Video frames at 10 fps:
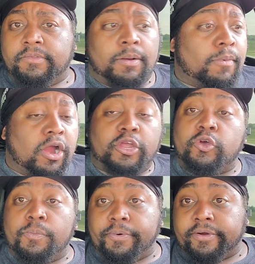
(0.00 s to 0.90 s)
Amari
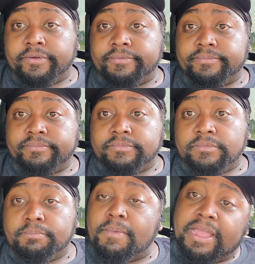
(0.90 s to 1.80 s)
Cooper,
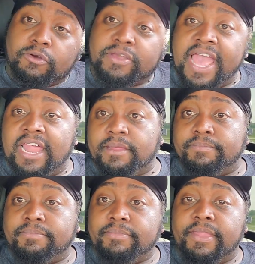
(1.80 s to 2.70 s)
Michael Gallup,
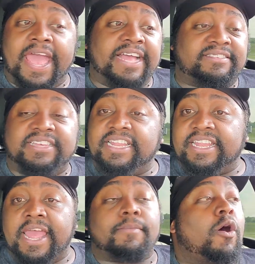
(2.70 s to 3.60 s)
and CeeDee
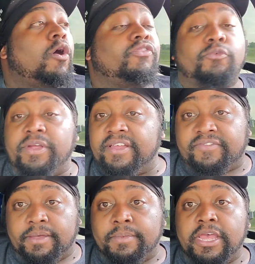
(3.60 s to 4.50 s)
Lamb, all three of
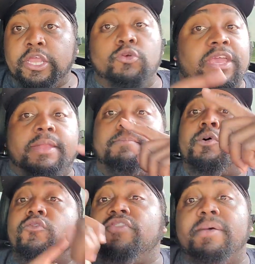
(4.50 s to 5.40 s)
them. You can
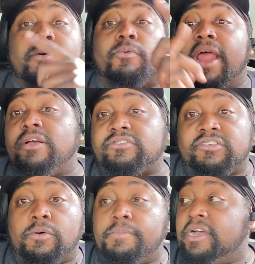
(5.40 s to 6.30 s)
move them around
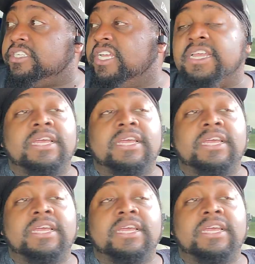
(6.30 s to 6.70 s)
so much,